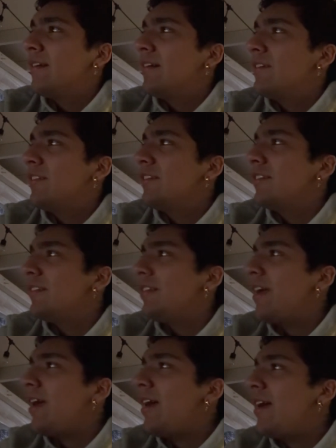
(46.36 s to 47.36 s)
other than
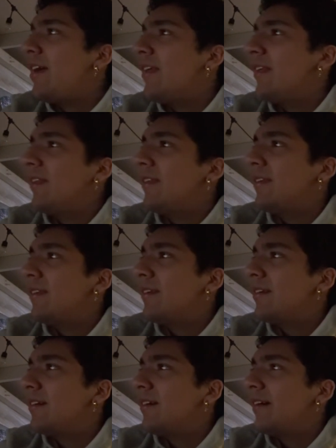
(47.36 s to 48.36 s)
that,
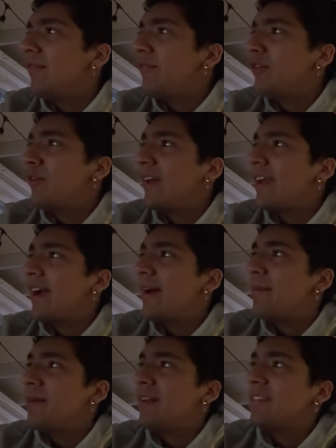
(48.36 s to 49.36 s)
I feel like I have
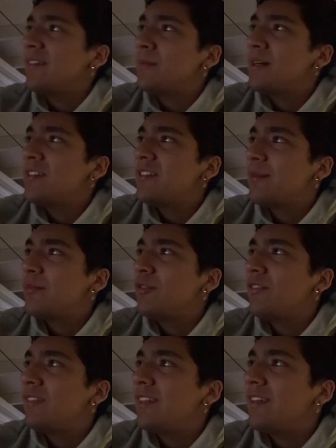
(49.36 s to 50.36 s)
not done much. I'm
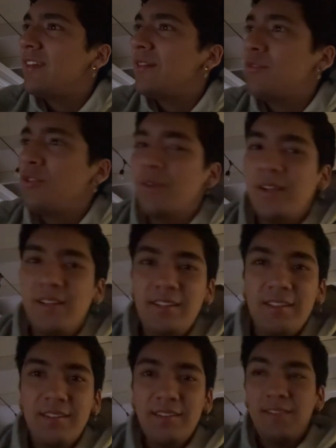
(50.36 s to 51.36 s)
just thinking of new
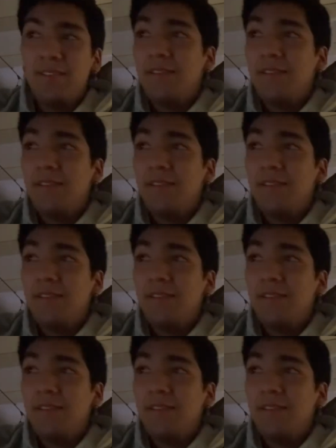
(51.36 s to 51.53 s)
ideas.